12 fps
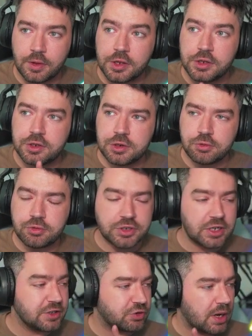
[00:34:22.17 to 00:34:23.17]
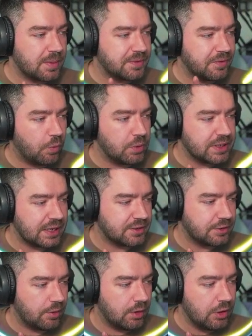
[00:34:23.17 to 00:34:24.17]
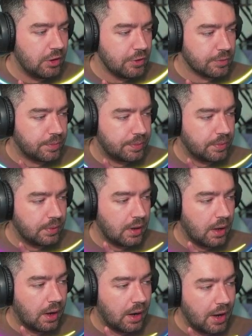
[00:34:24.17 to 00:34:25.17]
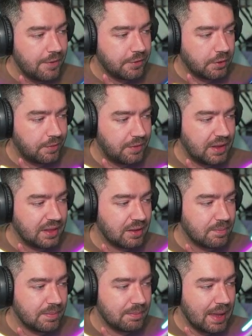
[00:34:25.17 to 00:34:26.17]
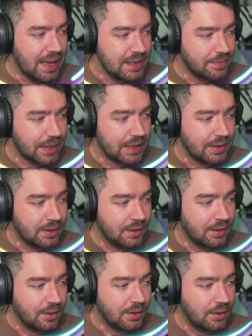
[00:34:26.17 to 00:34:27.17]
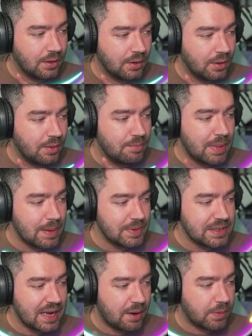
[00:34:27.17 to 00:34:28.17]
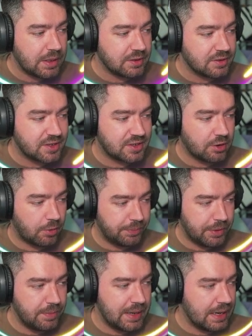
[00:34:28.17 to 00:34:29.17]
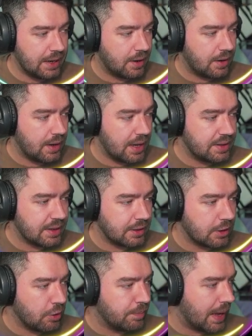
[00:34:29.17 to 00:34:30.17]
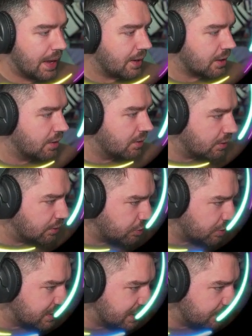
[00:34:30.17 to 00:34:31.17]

Usually trams have always had to do a loop. I've got a feeling that maybe now we can stop them here and then go back. I'm trying to see